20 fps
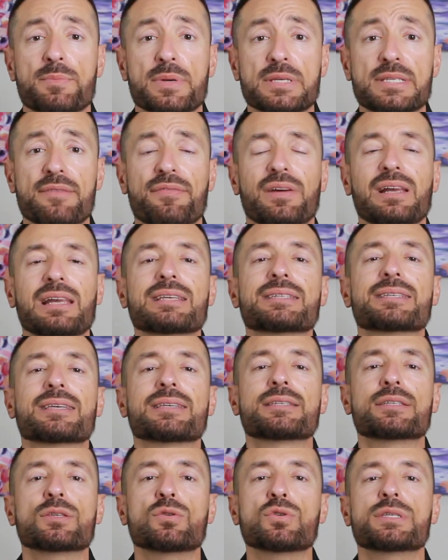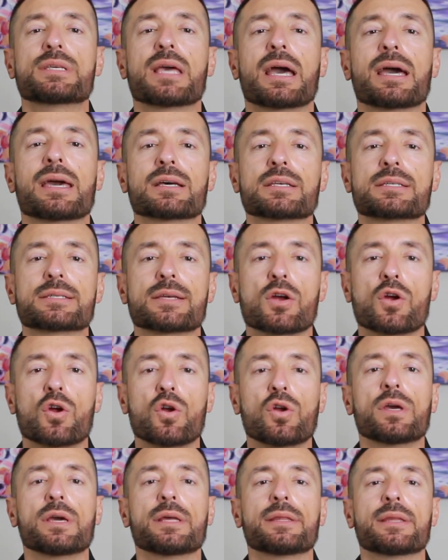specifically since UCIS
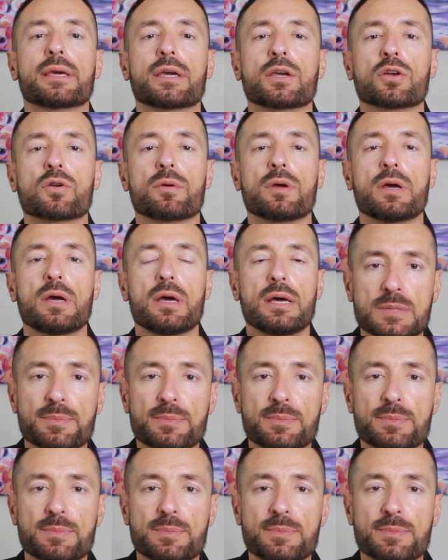earlier in the year,